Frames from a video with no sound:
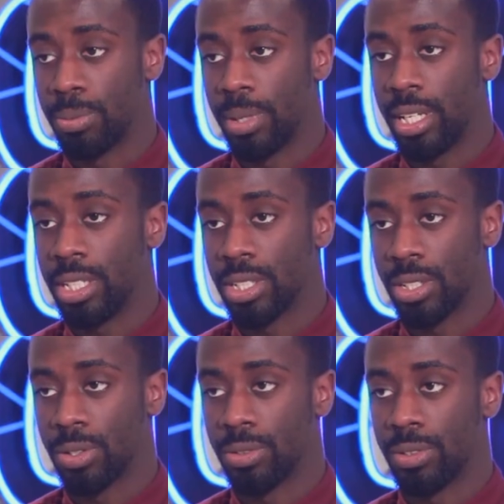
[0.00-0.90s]

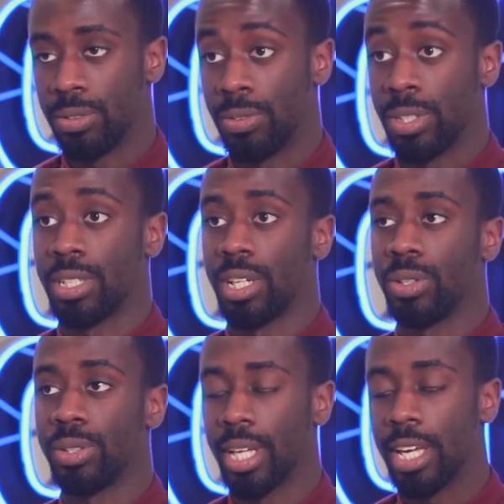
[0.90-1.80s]
formulation of the vision
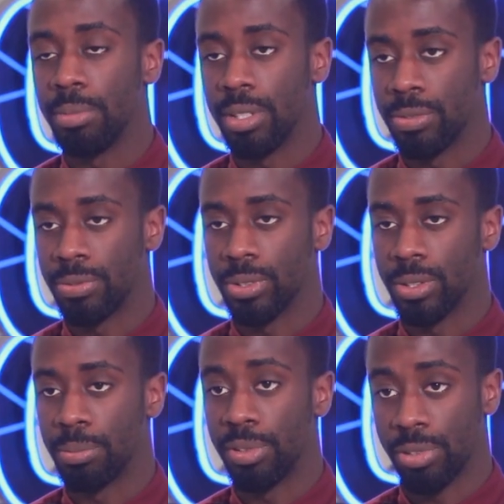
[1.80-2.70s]
that God gave me
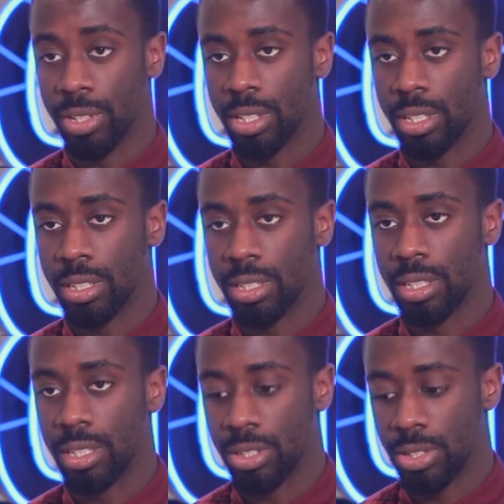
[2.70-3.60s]
for Mefiri Ghana
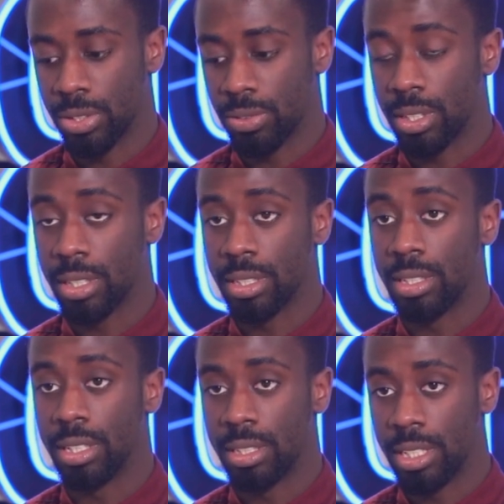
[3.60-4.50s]
in terms of the
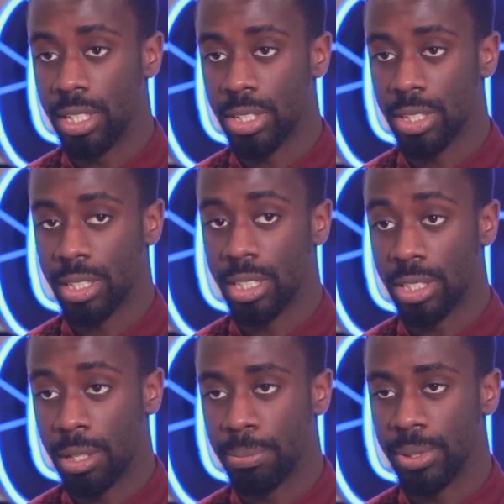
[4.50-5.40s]
t-shirts and
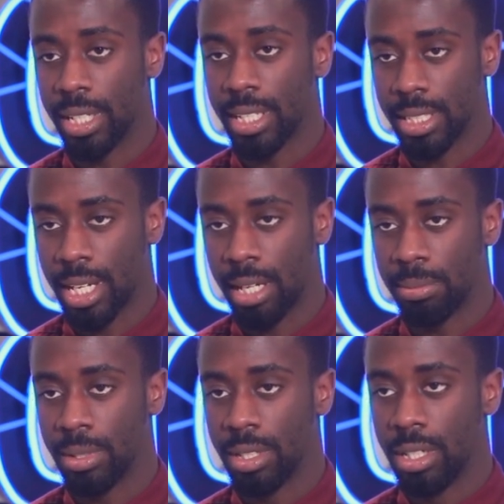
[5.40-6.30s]
the jumpers at the
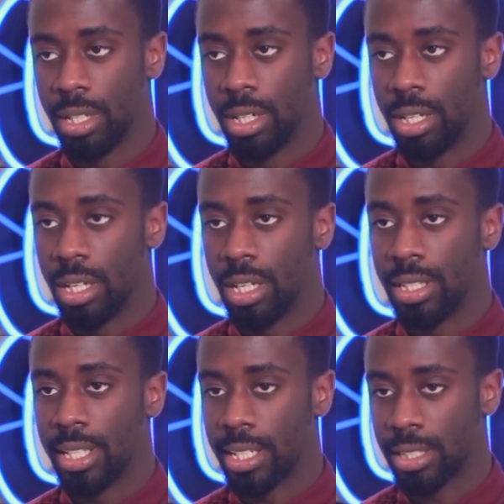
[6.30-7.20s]
time,
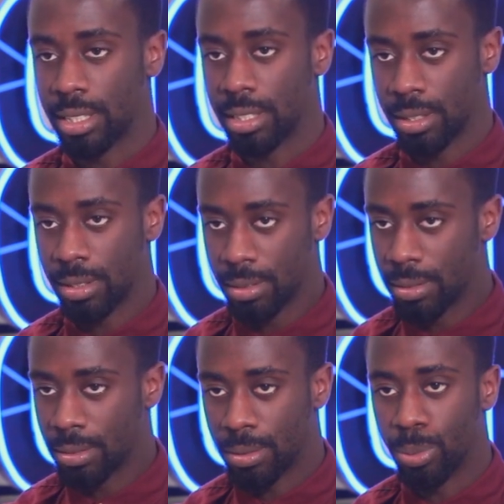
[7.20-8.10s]
that's
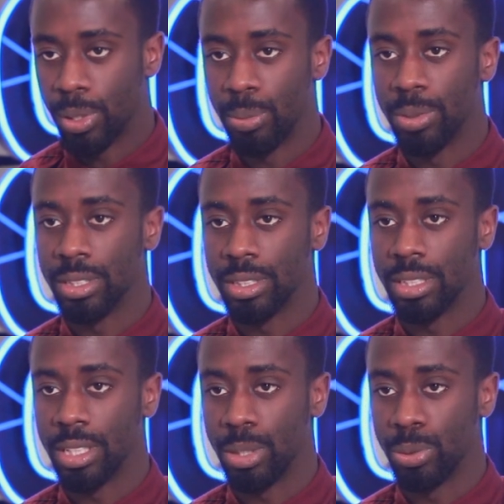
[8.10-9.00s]
what it
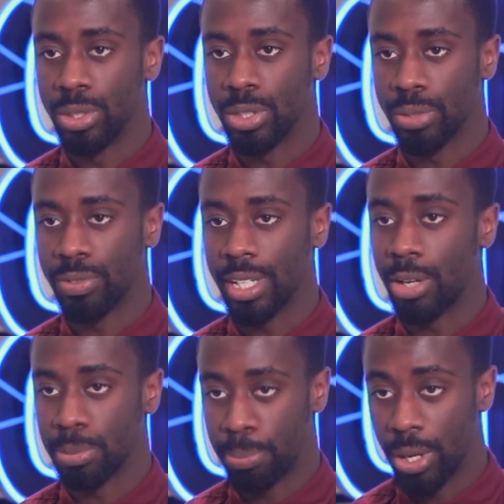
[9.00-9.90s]
was. It was something
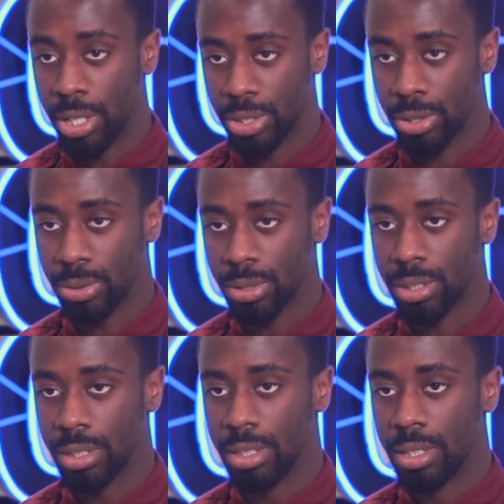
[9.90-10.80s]
that was personal